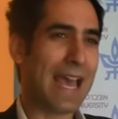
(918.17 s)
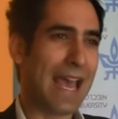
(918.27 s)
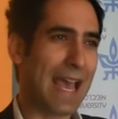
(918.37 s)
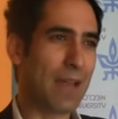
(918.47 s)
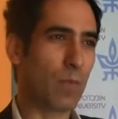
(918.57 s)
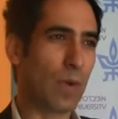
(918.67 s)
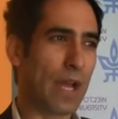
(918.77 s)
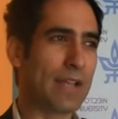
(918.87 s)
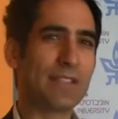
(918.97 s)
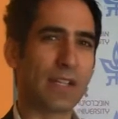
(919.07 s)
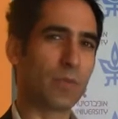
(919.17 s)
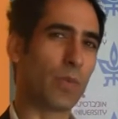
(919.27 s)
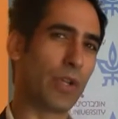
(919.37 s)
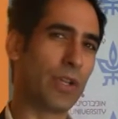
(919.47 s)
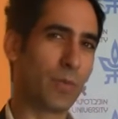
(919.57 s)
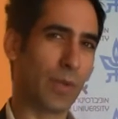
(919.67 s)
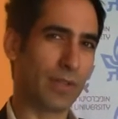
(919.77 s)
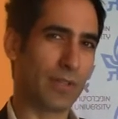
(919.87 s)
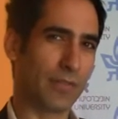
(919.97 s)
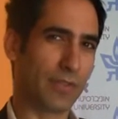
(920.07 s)
And when I started working with the
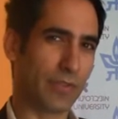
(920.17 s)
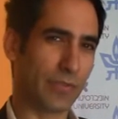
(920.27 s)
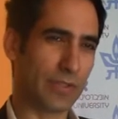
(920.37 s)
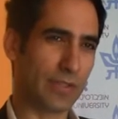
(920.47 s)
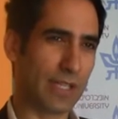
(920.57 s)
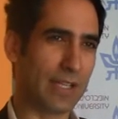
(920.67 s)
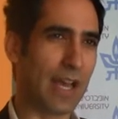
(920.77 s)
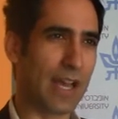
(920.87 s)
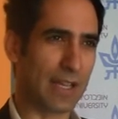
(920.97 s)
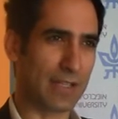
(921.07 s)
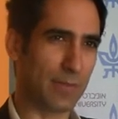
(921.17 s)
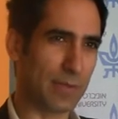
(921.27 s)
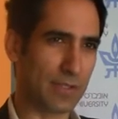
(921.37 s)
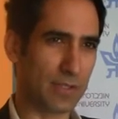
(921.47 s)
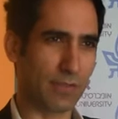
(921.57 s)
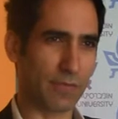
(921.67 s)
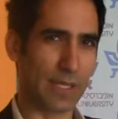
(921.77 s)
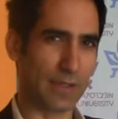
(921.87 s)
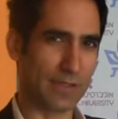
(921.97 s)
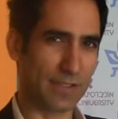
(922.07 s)
Tel Aviv University and I got the position of
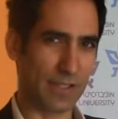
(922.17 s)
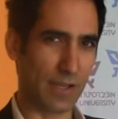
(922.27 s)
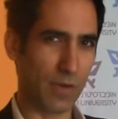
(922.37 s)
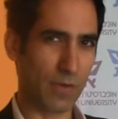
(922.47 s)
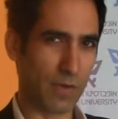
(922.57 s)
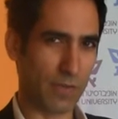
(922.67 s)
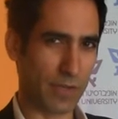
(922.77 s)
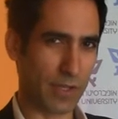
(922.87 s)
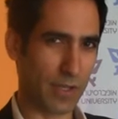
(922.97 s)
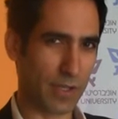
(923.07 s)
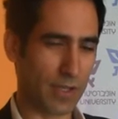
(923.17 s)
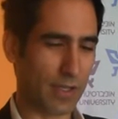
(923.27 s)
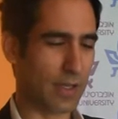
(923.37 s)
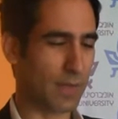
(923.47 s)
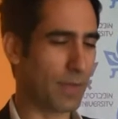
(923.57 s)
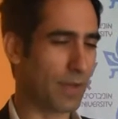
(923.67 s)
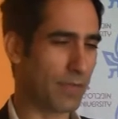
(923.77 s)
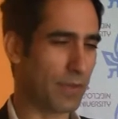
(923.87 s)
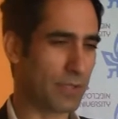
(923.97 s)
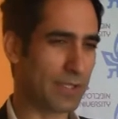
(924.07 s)
being the CTO of
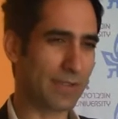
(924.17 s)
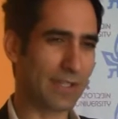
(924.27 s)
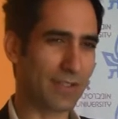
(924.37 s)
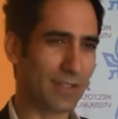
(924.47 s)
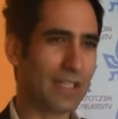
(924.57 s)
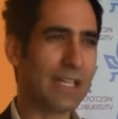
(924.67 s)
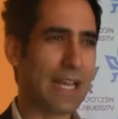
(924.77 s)
the research center,